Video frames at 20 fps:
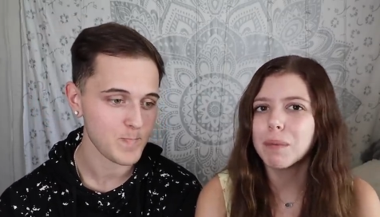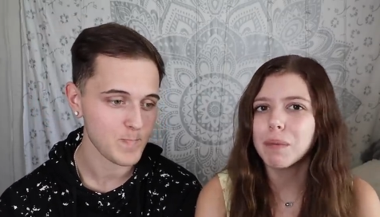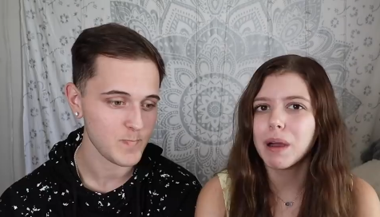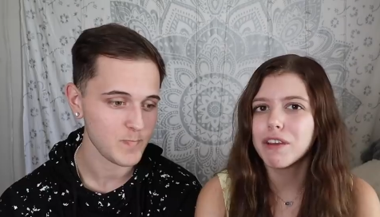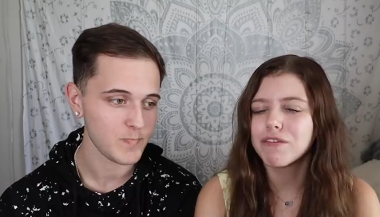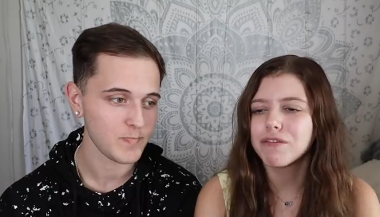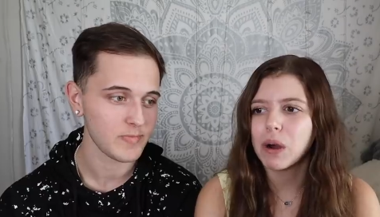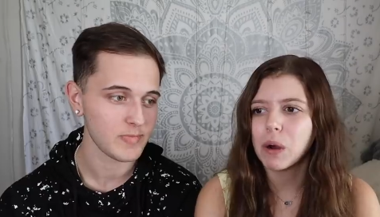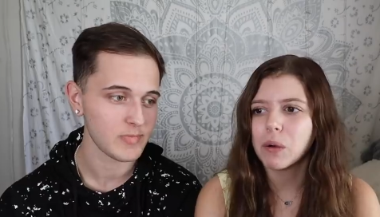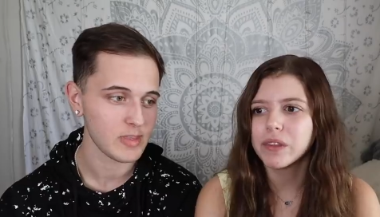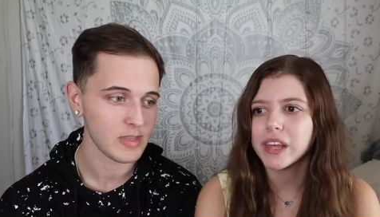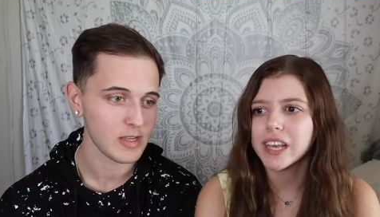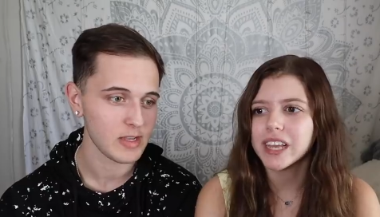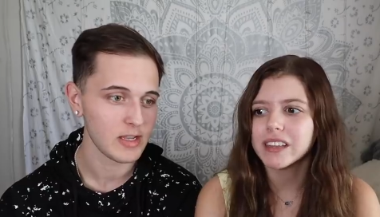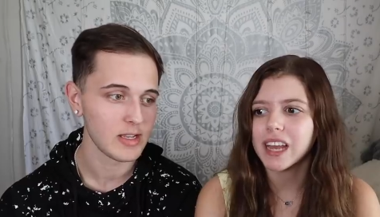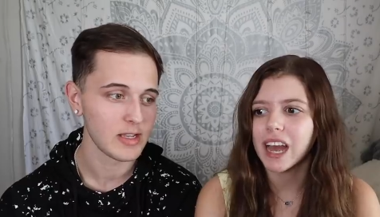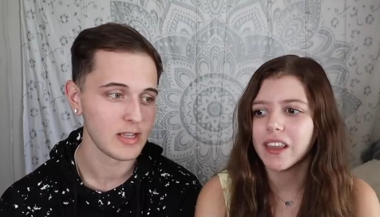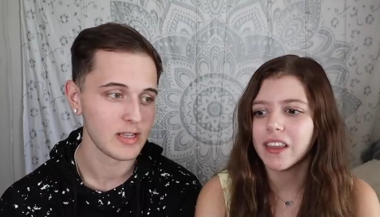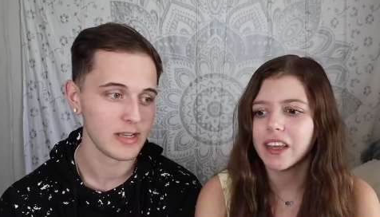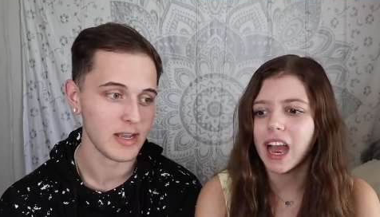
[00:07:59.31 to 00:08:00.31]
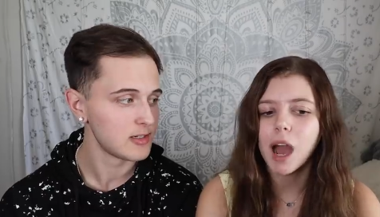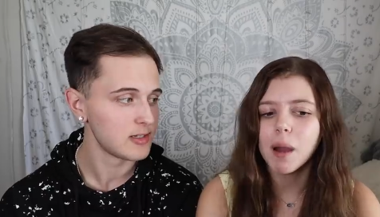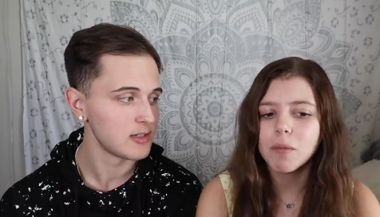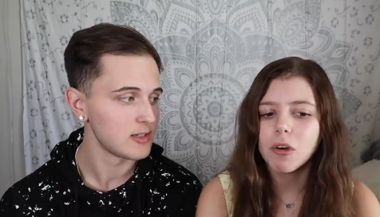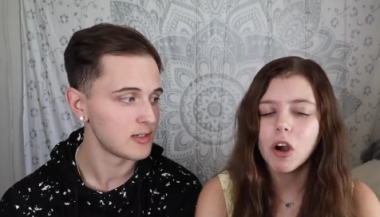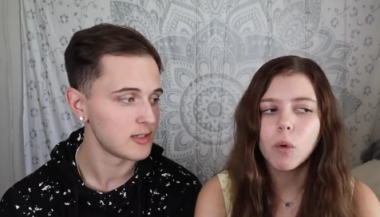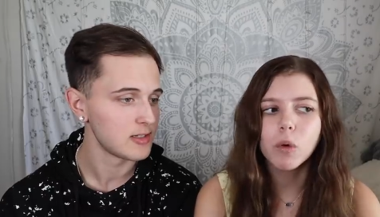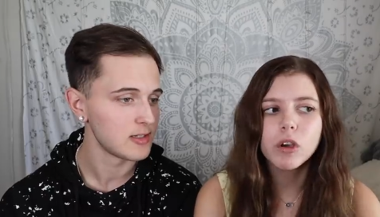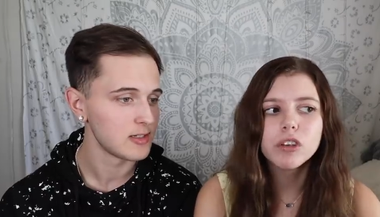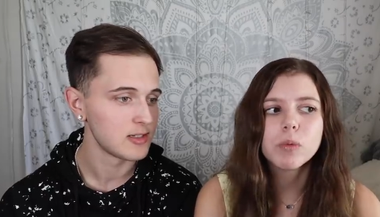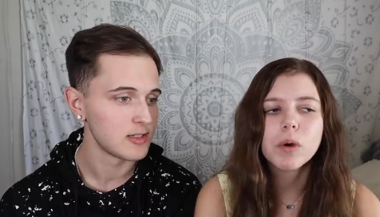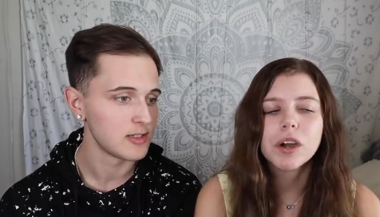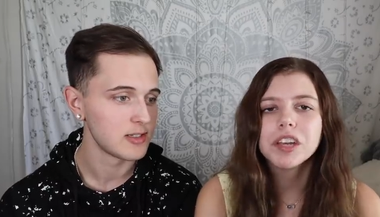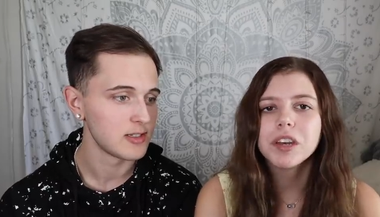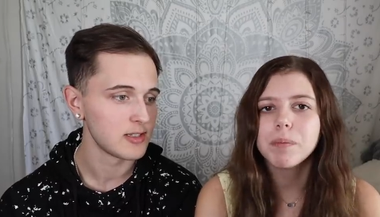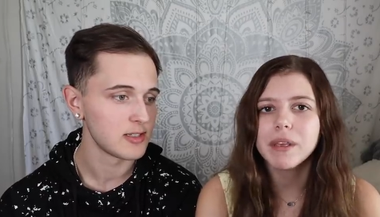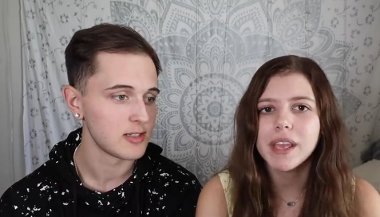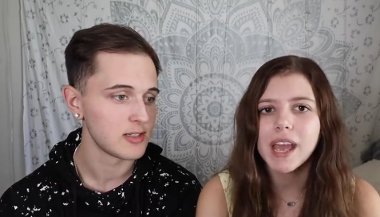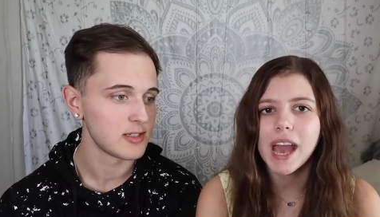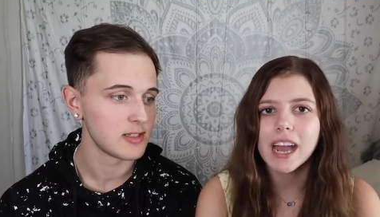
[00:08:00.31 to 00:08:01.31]
Speaker 1: on my phone like that. Like, I'm always
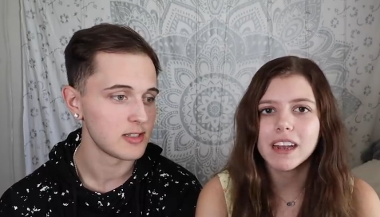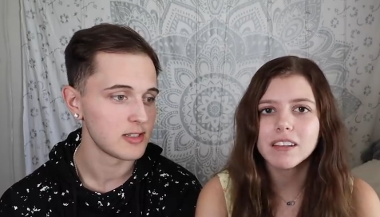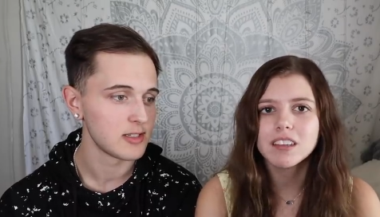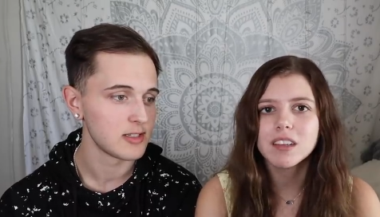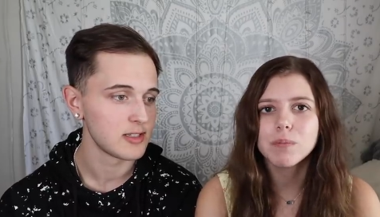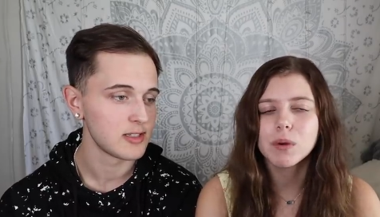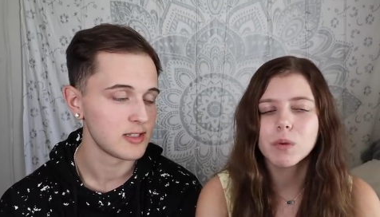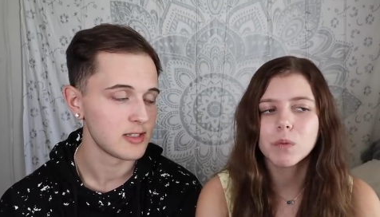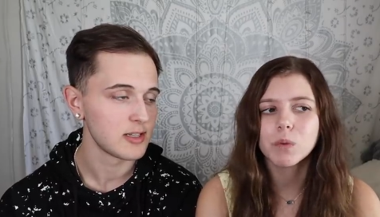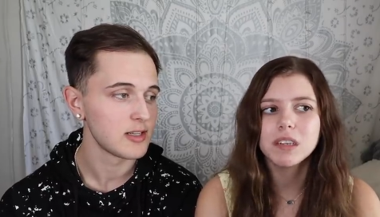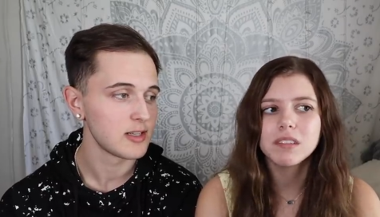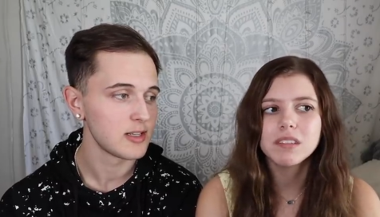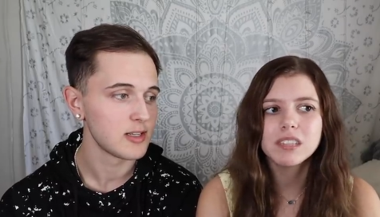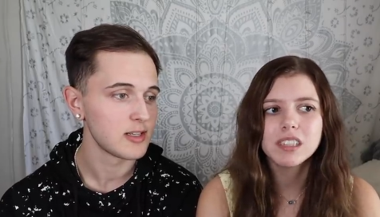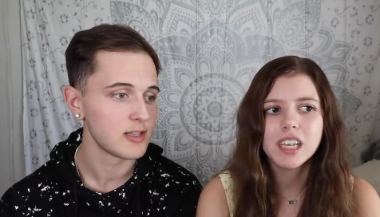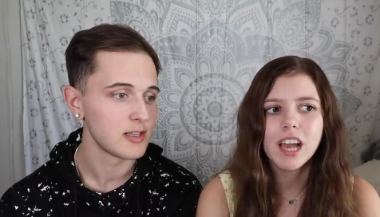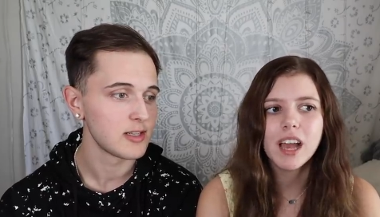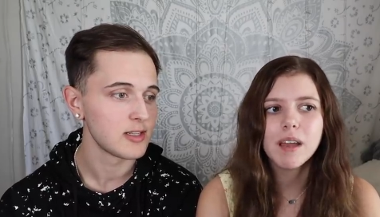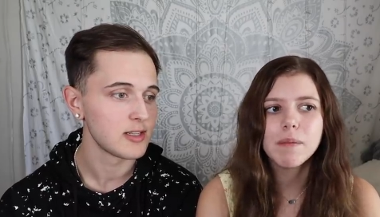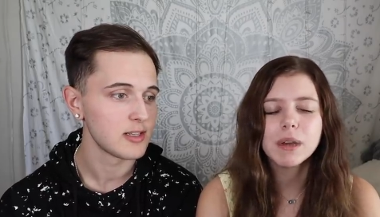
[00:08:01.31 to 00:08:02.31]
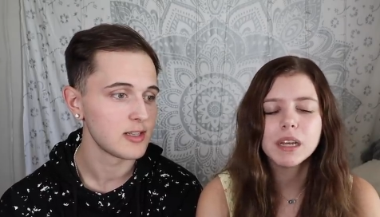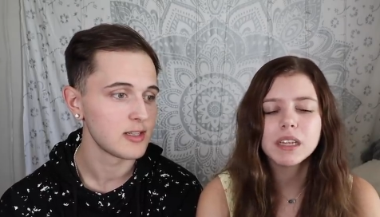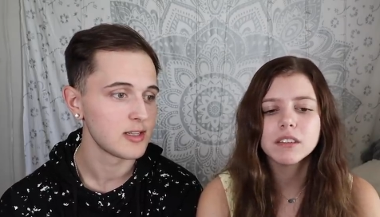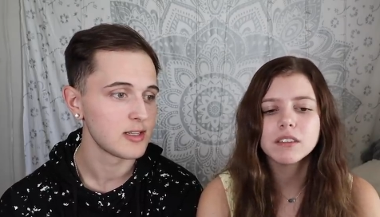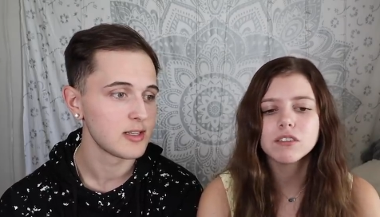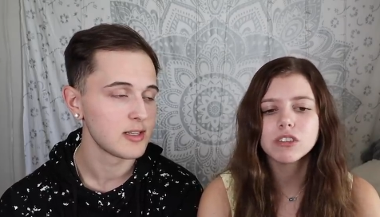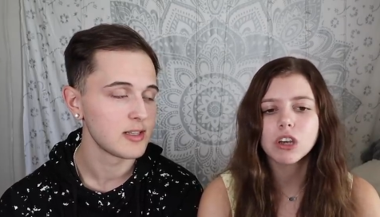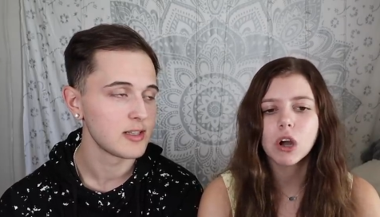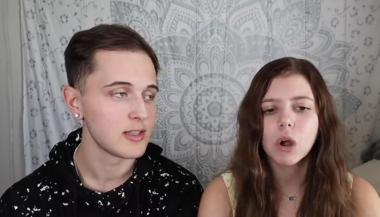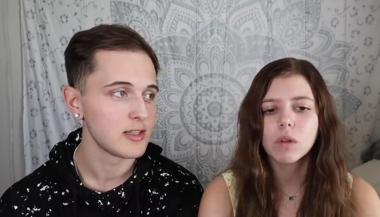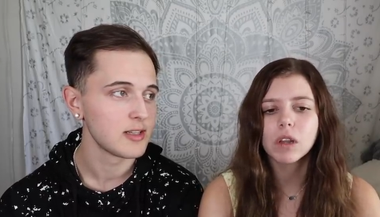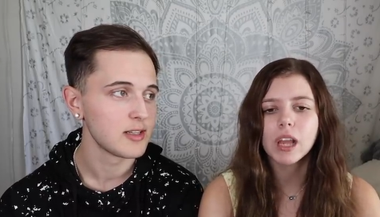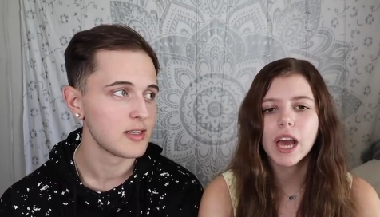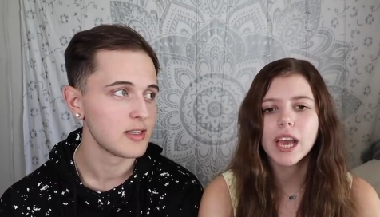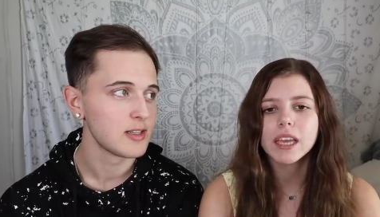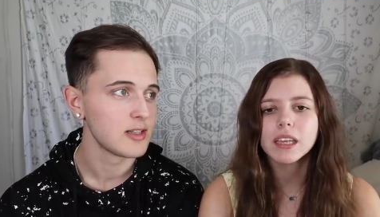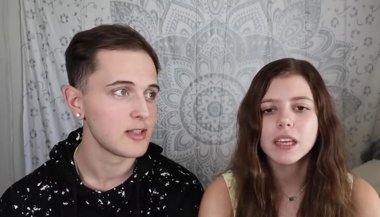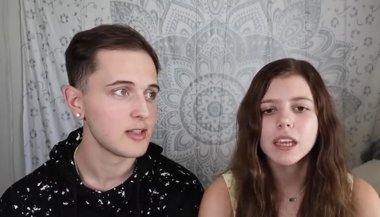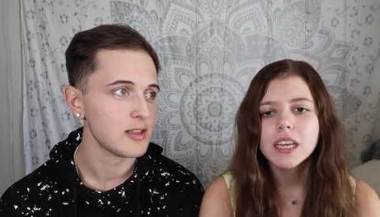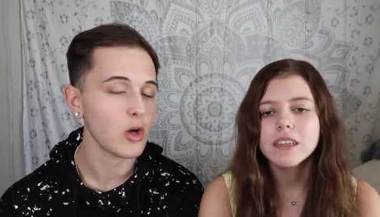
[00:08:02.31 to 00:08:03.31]
wanting to be active, but recently I've been so
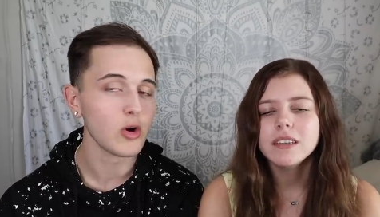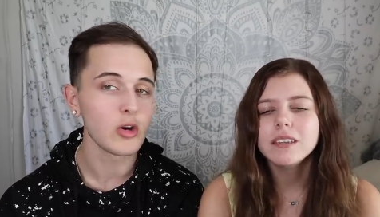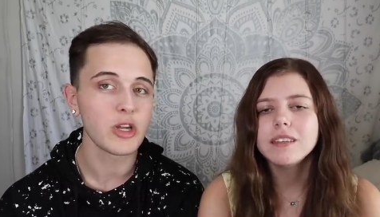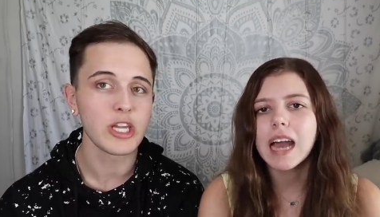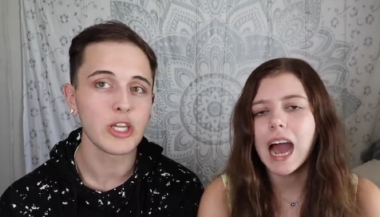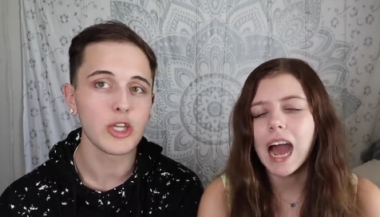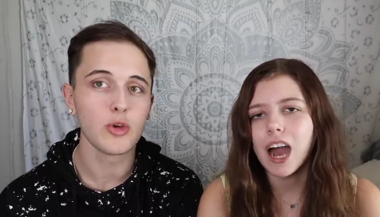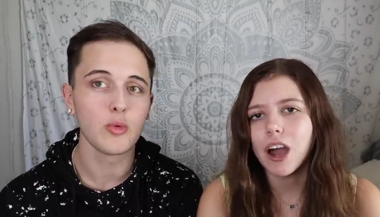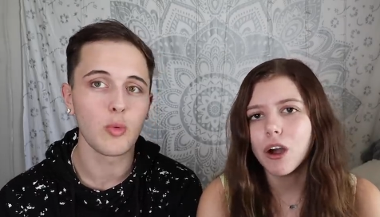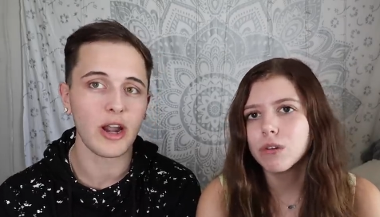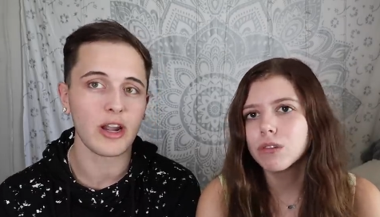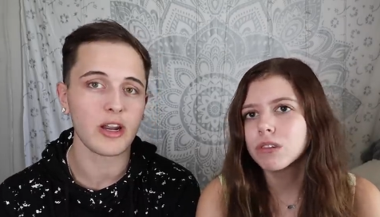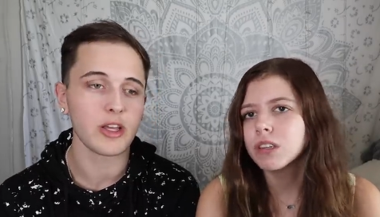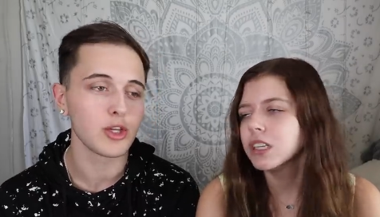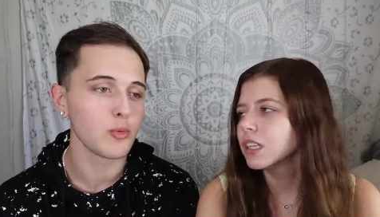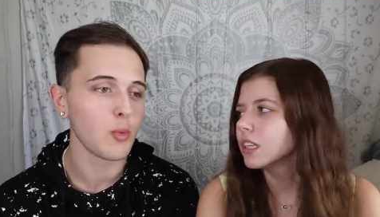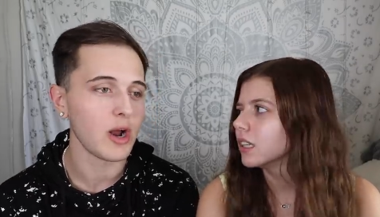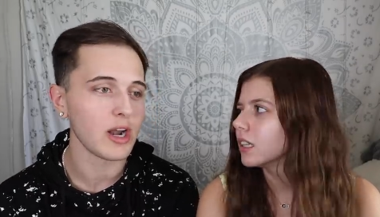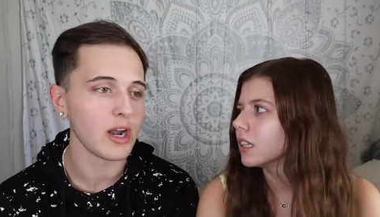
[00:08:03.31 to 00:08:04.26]
like low-key down. You